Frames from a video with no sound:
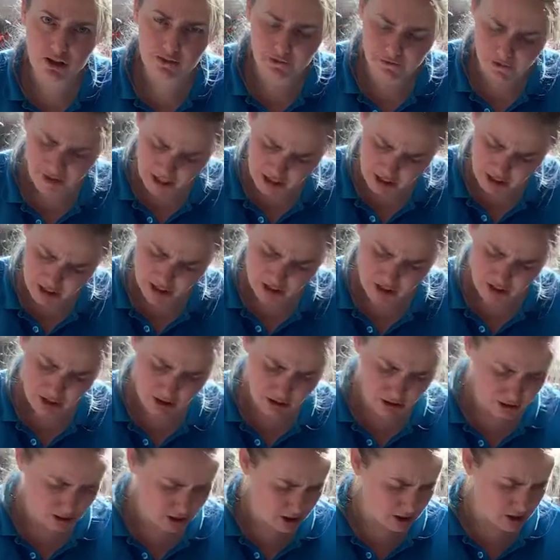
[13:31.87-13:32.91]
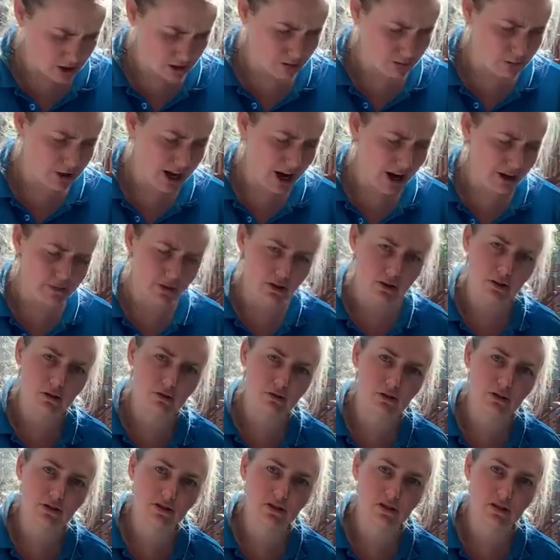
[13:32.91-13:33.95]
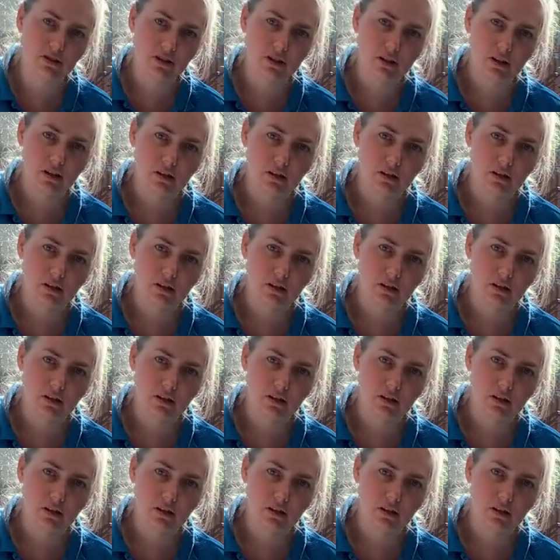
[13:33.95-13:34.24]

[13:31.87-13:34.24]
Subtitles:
of features do you think you would have on yours?